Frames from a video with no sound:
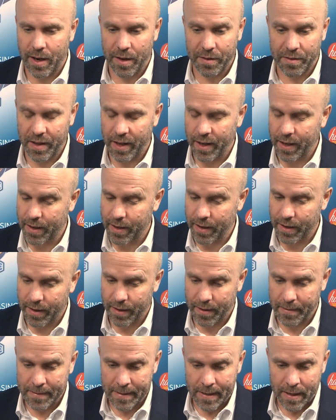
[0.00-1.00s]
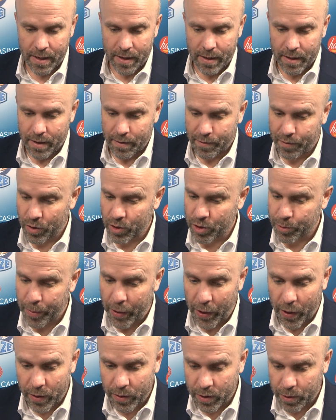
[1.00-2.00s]
I think uh, first
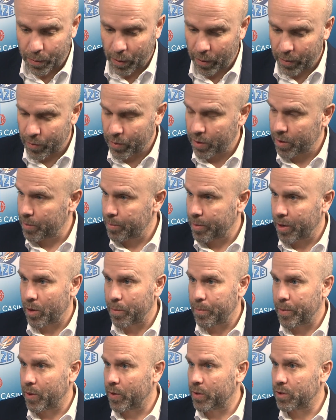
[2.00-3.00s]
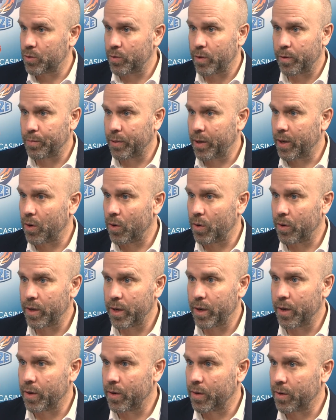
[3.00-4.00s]
period is probably one of the better periods we've played all
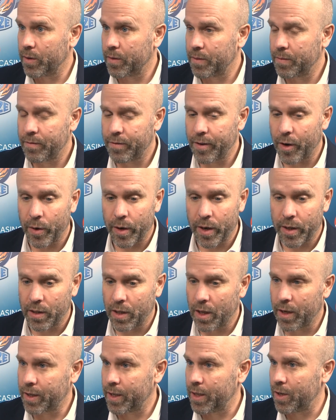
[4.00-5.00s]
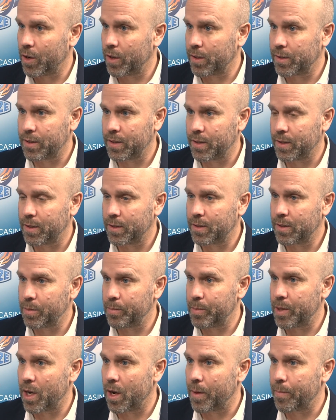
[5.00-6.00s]
year. Very unlucky not to, to
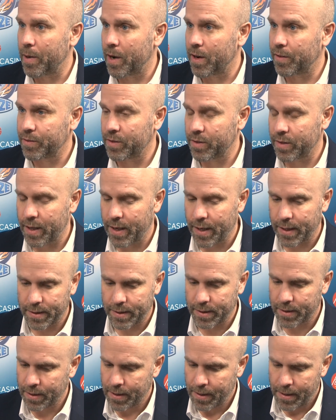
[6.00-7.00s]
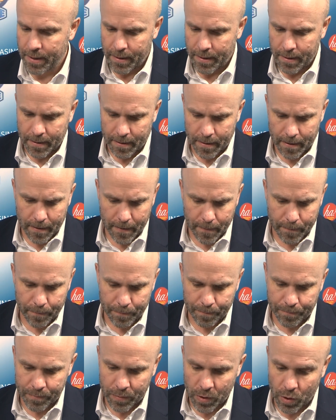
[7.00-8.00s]
be up after that.
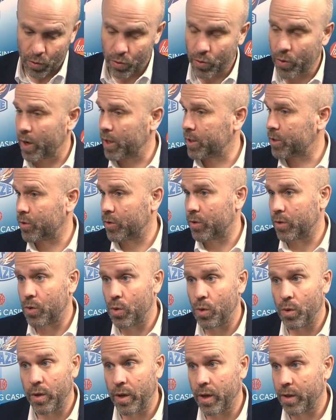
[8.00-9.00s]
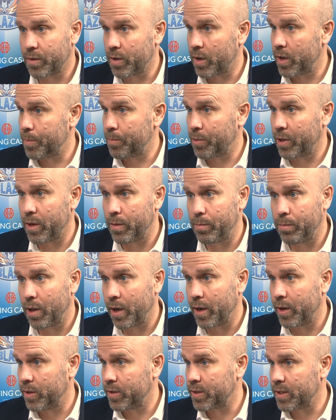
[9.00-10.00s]
Um, you know, credit to their goalie. I thought he played a
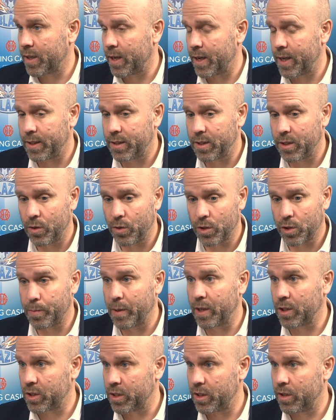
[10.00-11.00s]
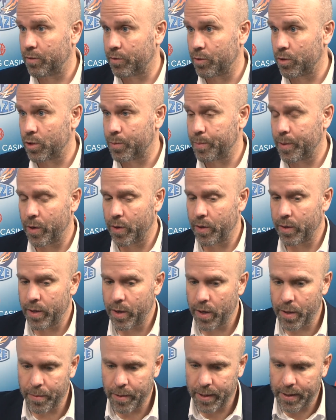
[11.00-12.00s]
blinder tonight, you know, especially in the first period
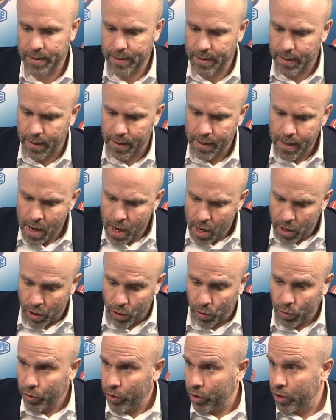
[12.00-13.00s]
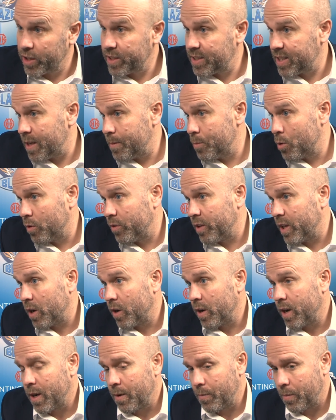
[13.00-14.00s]
there. But, uh, you know, they're a good team over
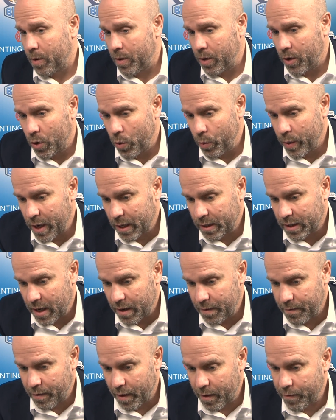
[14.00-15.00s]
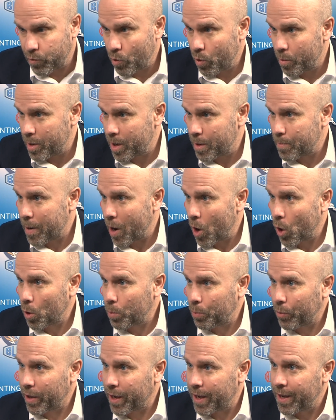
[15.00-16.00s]
there. And, uh, you know, we got that, that four minute power
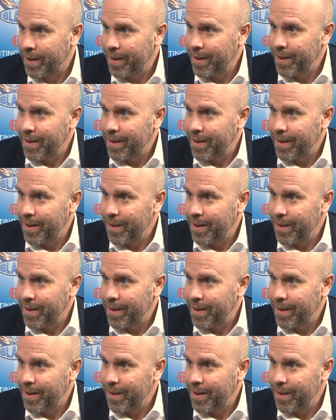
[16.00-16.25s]
play.